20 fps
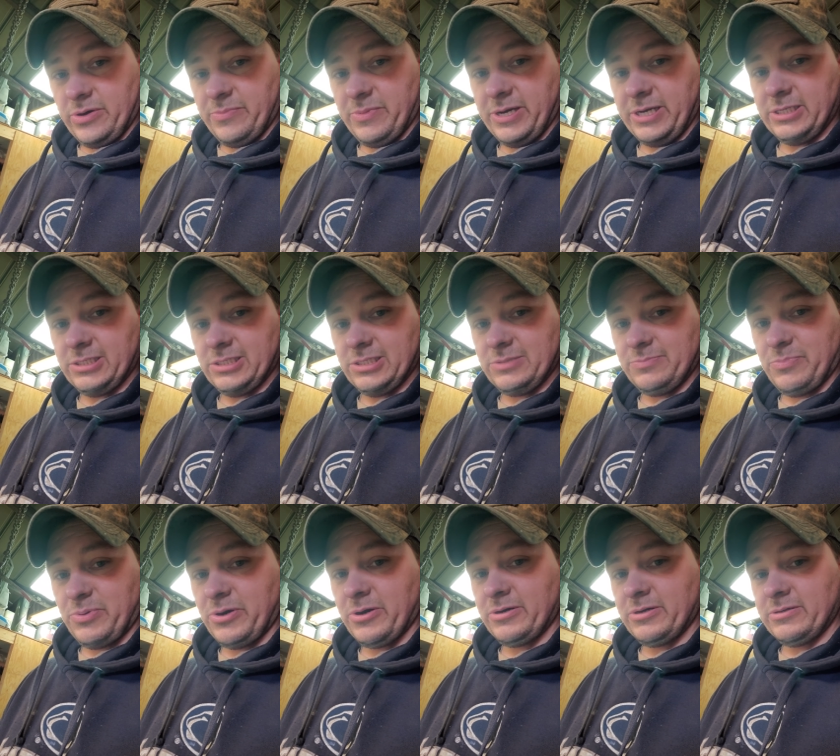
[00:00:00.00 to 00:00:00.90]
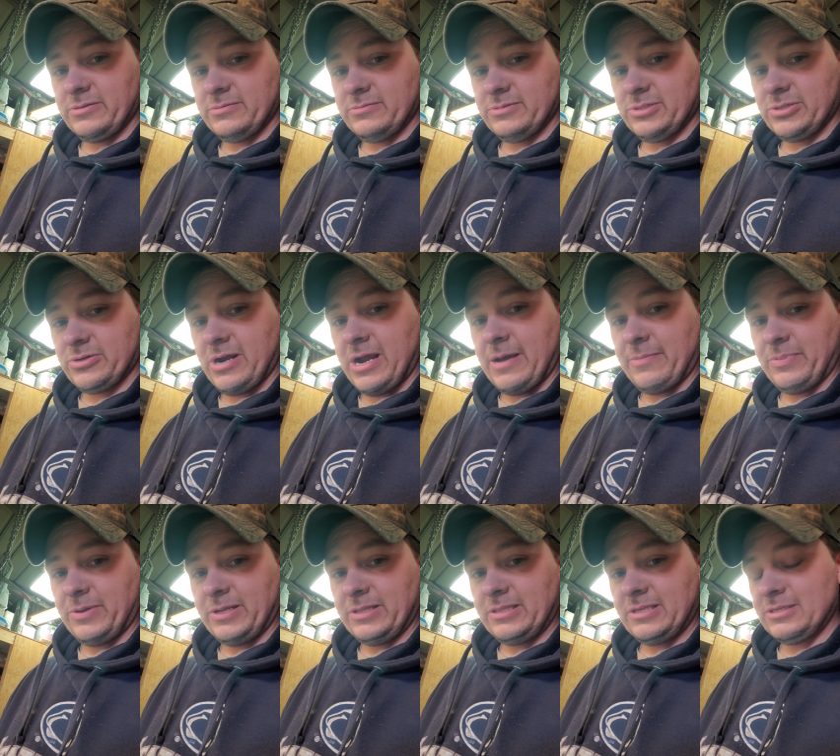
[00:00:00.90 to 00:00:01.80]
I might just
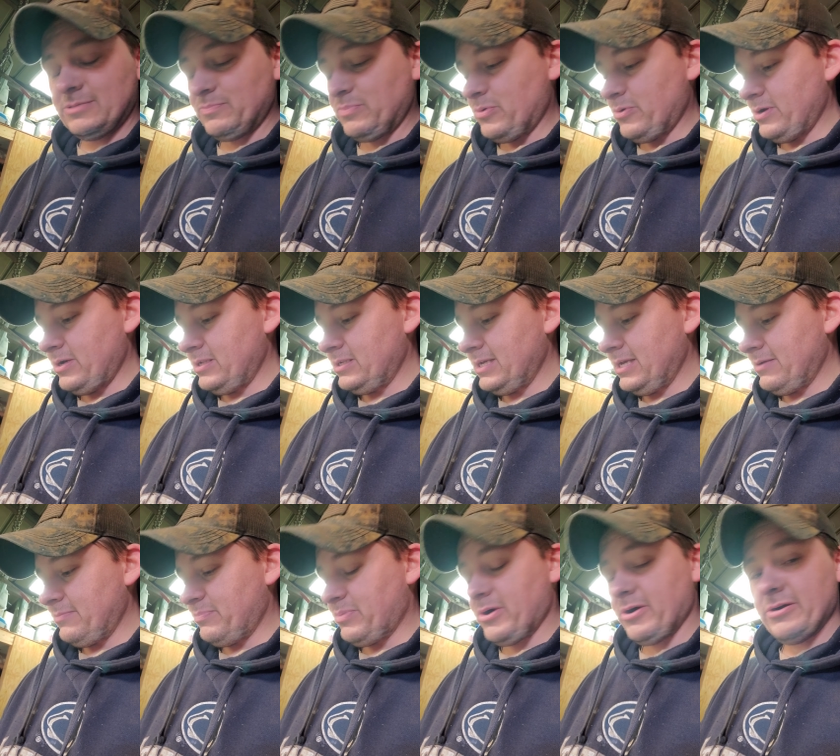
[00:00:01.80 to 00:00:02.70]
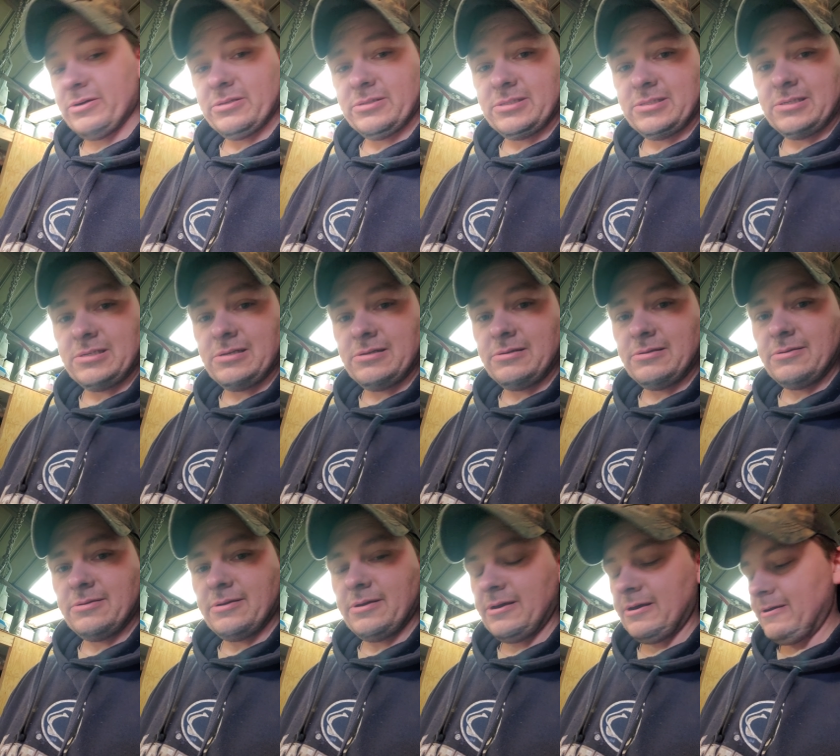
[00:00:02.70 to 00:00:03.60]
scrap it at this point and get parts,
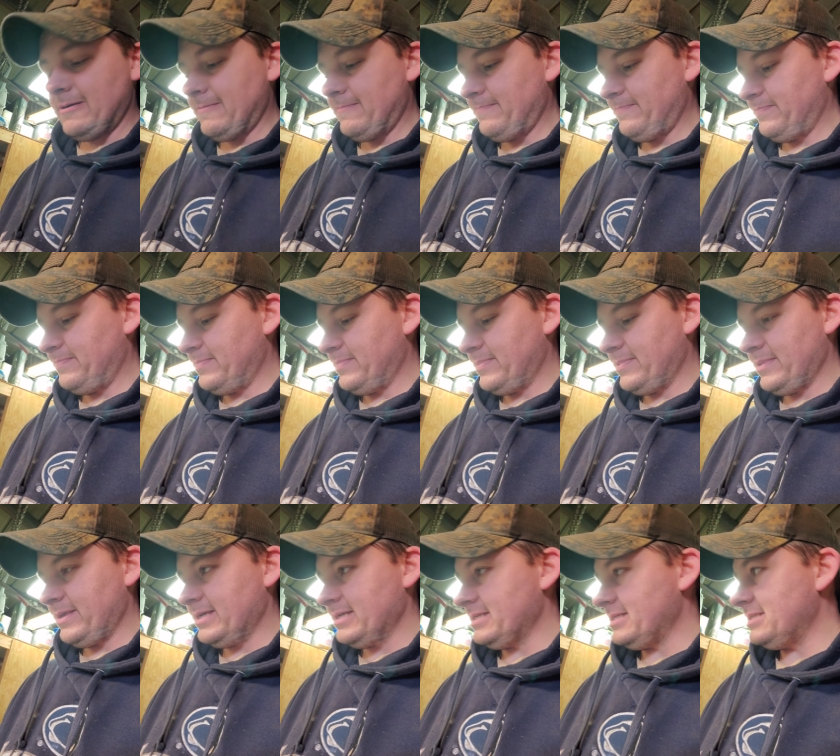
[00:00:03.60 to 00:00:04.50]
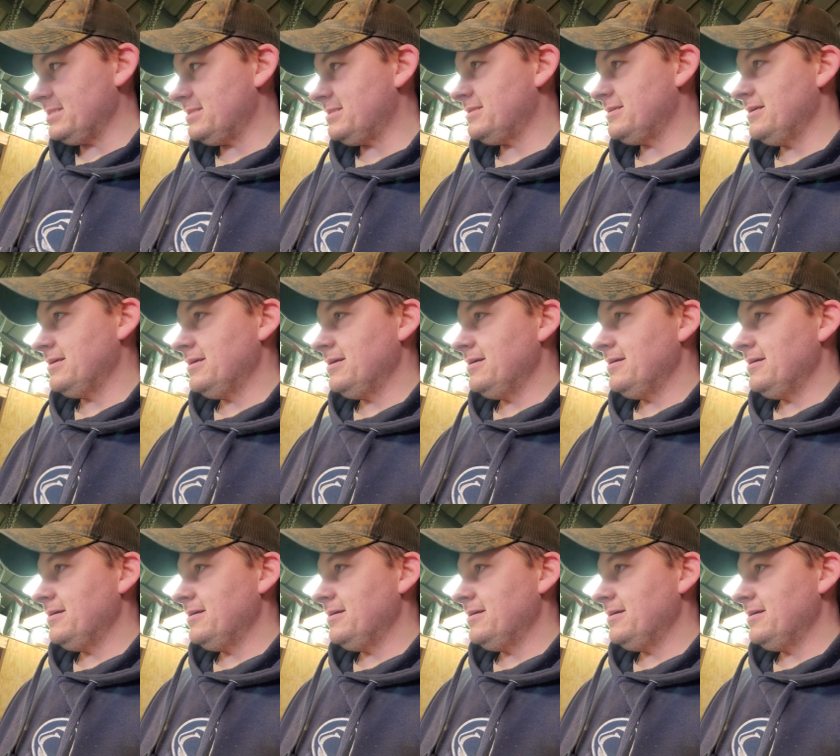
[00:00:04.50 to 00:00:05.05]
because